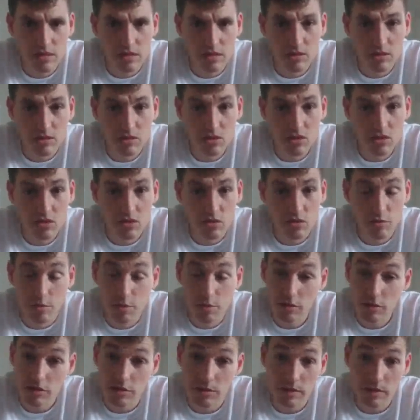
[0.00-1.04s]
sure. Or
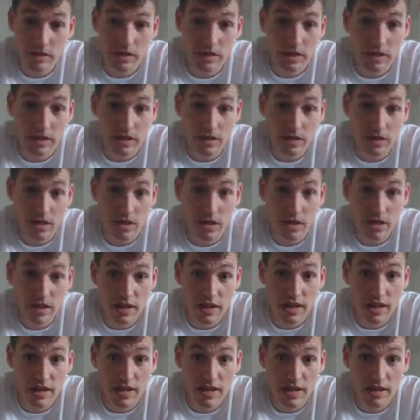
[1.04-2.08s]
possibly
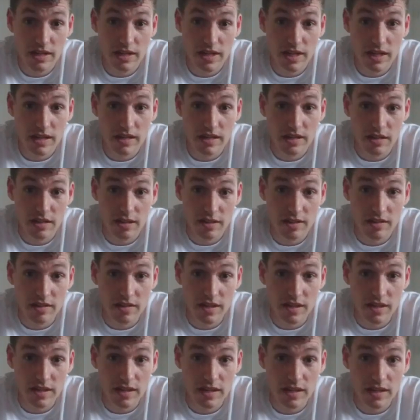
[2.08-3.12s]
Sergey and a cylinder, and
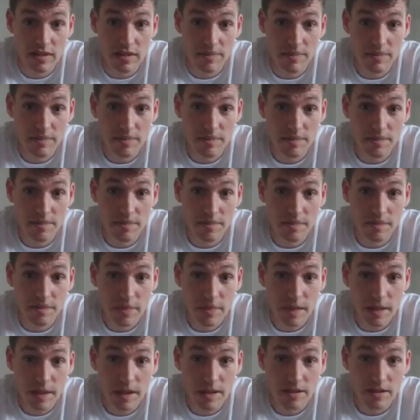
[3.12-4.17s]
then
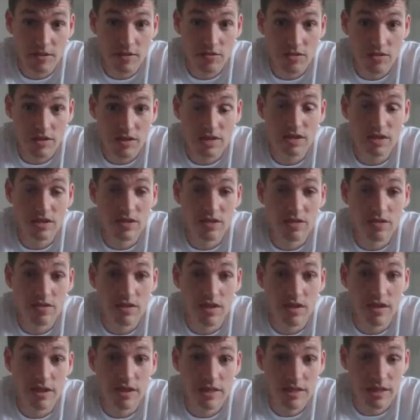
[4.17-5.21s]
as Chris has just
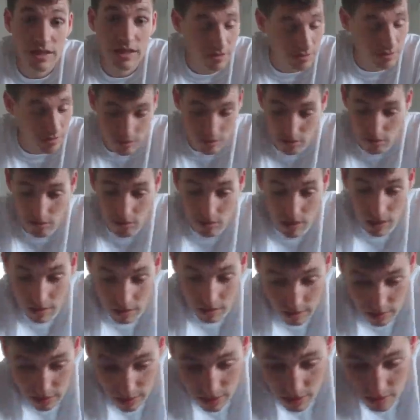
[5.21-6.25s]
rightly said, who
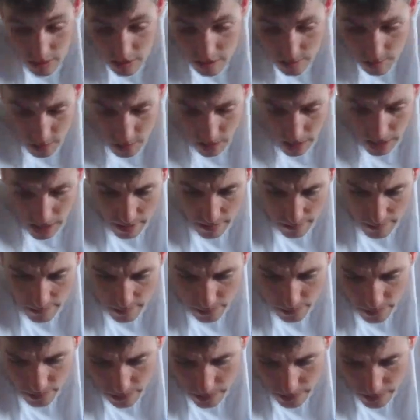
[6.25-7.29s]
knows? But
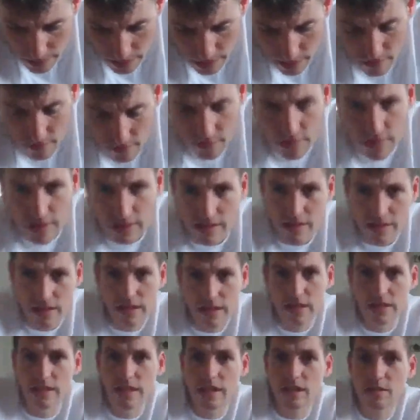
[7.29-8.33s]
they haven't released the
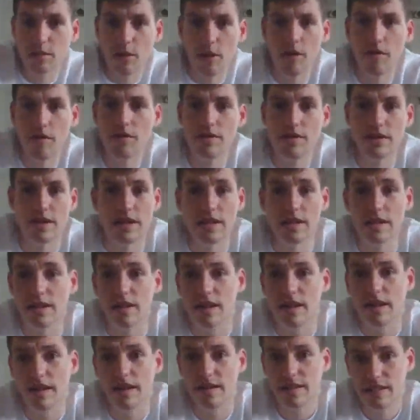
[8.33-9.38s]
details. Obviously,
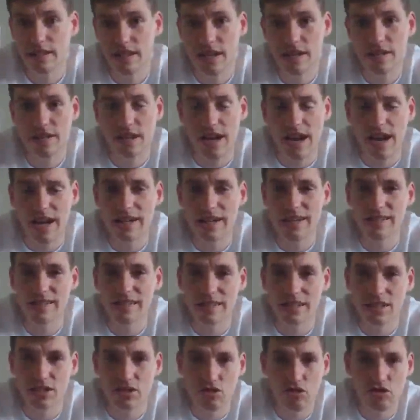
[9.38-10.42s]
cylinder
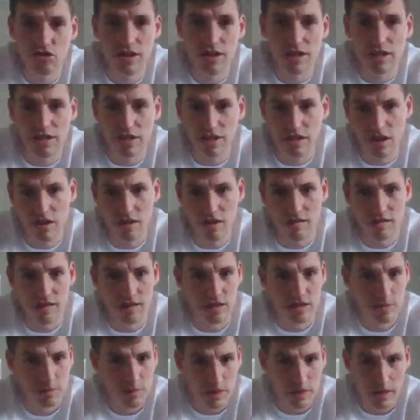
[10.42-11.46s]
LED screen is going
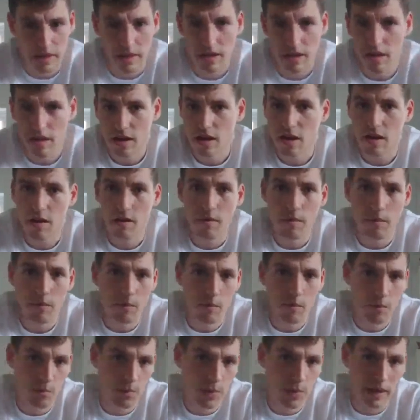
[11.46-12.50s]
to be
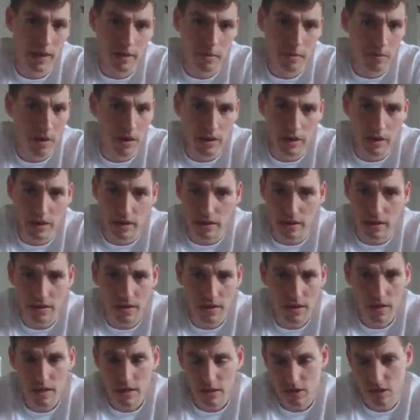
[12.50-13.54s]
big money.
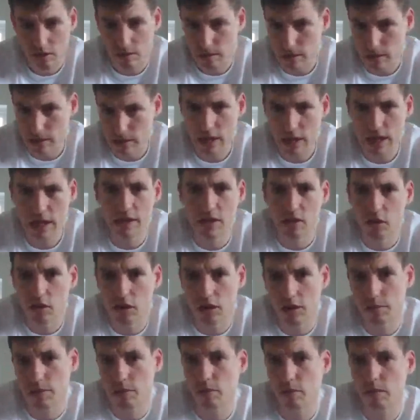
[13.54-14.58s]
So it's clearly not
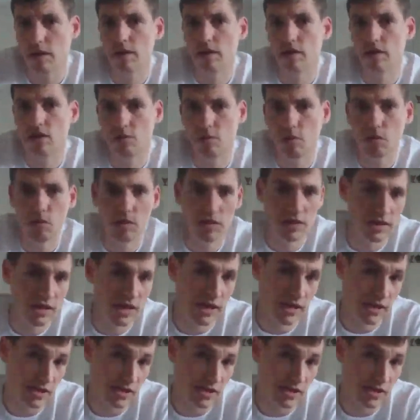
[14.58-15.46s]
going to be one of the smaller